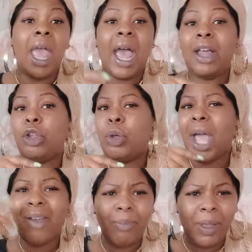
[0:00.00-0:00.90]
and you
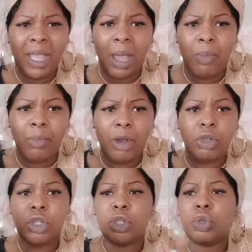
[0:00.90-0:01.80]
haven't been getting
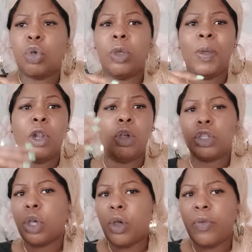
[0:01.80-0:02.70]
promotions or you've been
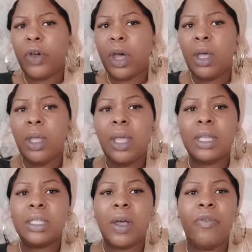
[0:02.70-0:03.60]
looked over
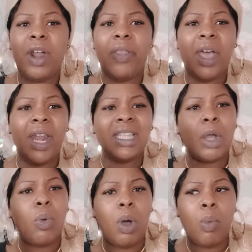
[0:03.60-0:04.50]
and stuff like that, and it's
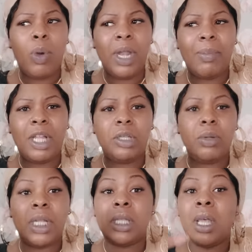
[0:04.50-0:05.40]
like, well, when am I
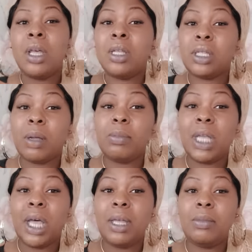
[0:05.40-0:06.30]
doing this?
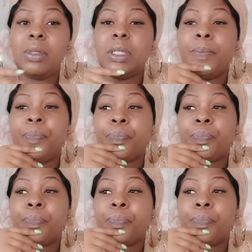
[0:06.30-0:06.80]
Sometimes